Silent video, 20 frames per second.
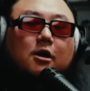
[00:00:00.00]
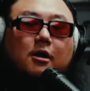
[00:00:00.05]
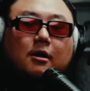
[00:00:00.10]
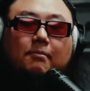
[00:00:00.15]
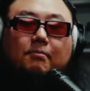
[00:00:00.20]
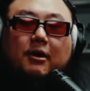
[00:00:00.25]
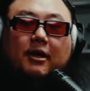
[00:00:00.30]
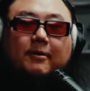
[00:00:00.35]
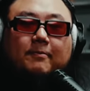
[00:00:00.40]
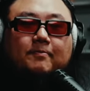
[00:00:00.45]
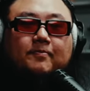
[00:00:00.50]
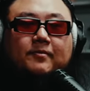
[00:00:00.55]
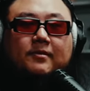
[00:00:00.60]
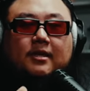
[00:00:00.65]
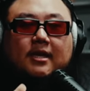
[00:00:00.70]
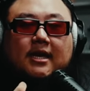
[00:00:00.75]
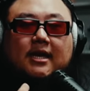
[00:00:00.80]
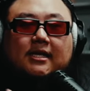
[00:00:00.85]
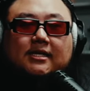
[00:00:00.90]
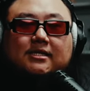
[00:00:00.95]
but
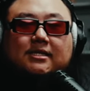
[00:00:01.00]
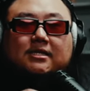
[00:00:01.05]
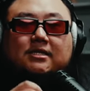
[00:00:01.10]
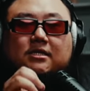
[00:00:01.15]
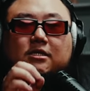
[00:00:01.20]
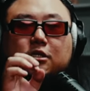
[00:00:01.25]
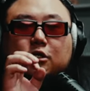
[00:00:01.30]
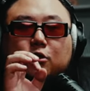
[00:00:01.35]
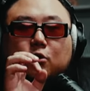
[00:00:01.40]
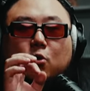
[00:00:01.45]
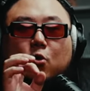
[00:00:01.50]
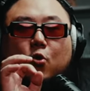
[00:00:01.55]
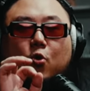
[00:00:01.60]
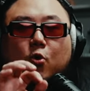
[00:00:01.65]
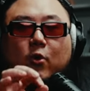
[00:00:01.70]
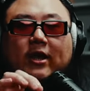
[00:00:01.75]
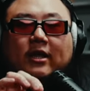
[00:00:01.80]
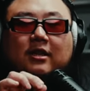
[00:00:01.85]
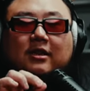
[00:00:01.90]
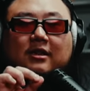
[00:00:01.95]
it's
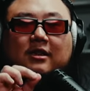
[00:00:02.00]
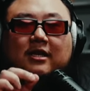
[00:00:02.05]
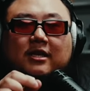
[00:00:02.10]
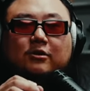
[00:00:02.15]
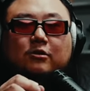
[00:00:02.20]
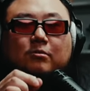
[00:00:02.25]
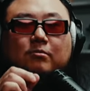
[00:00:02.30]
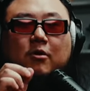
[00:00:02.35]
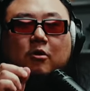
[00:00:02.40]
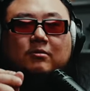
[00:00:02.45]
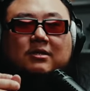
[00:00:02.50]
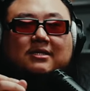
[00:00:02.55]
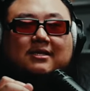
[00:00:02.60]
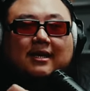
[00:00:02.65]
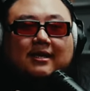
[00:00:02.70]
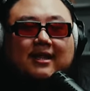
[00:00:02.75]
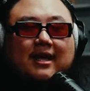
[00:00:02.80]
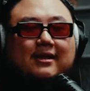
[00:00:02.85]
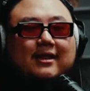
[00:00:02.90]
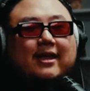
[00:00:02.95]
quick little moments
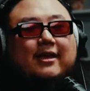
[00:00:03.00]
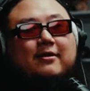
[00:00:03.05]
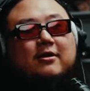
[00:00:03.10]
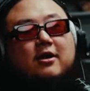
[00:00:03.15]
like that like